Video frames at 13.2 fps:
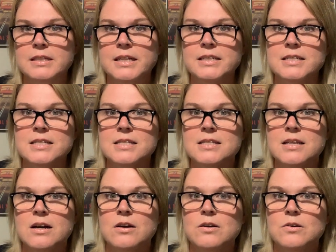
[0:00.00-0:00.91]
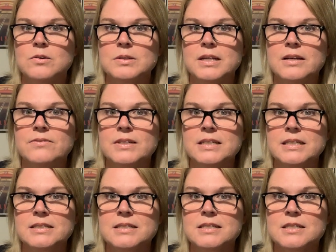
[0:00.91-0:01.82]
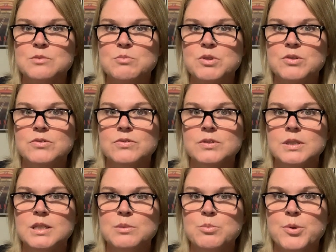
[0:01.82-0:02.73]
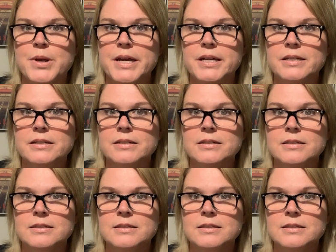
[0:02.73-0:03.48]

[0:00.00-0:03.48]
It's so lovely. It's this beautiful deep red